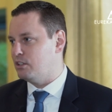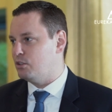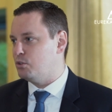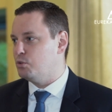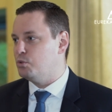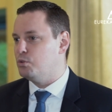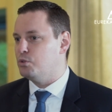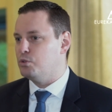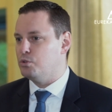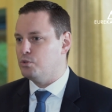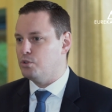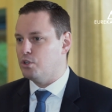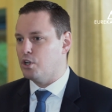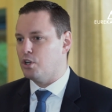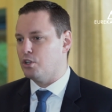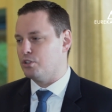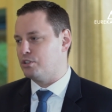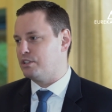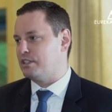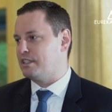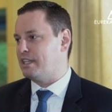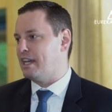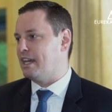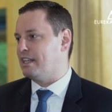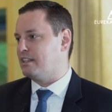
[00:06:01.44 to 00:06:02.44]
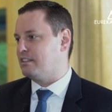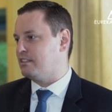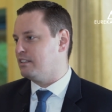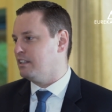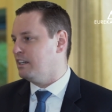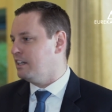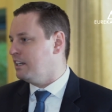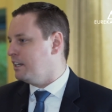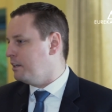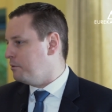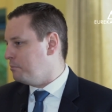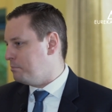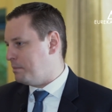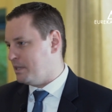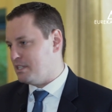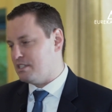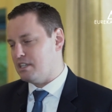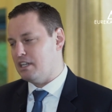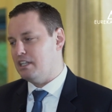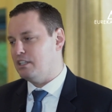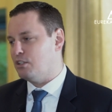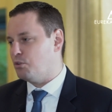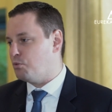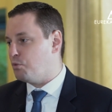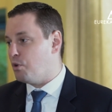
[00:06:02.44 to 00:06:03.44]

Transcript: do not get basically the